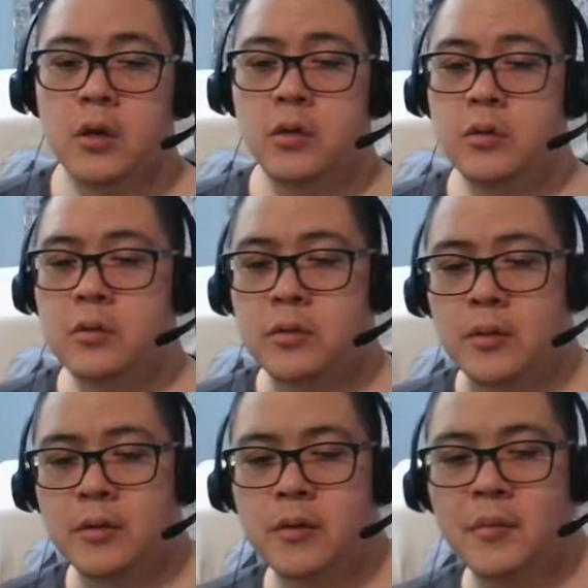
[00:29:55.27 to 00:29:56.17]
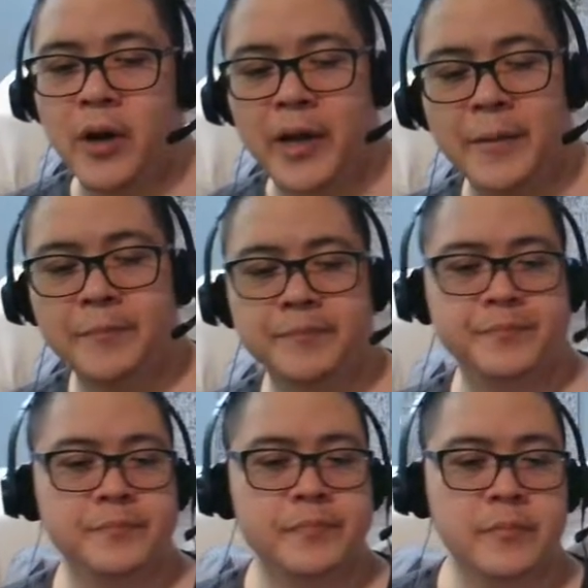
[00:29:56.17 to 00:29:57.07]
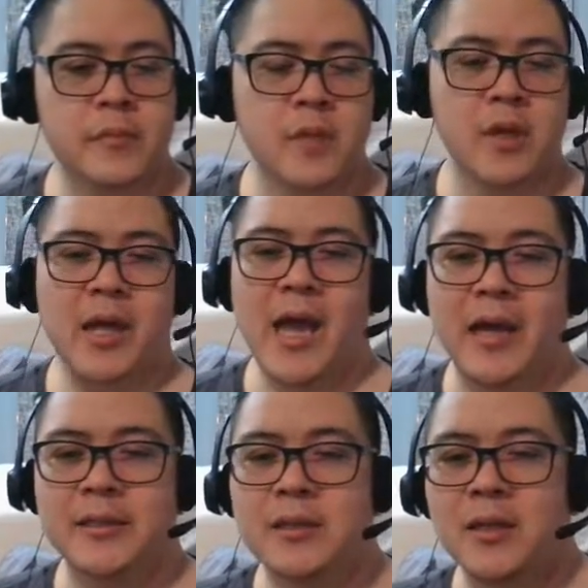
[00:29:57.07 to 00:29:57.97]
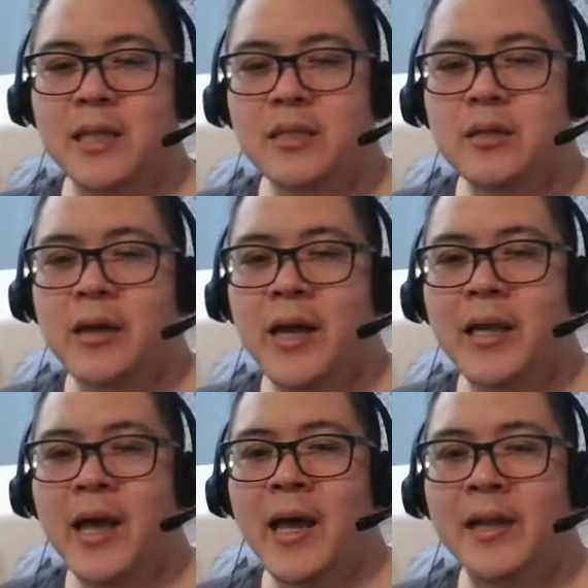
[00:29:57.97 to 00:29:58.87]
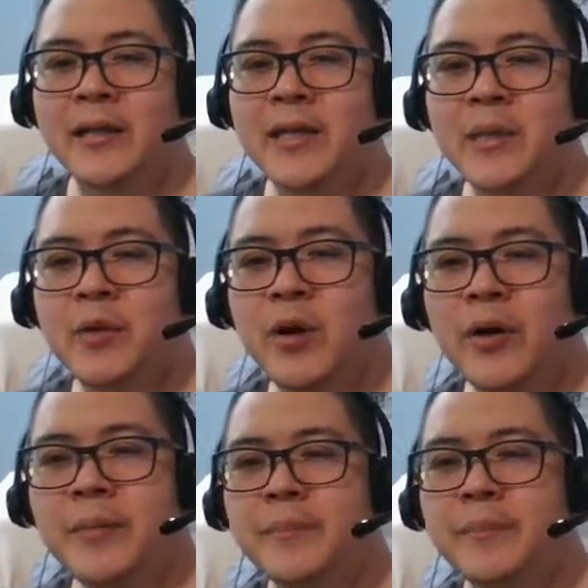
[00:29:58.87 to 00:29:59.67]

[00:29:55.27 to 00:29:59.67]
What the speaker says: Whew, oh boy. Okay, so let's go ahead and keep going.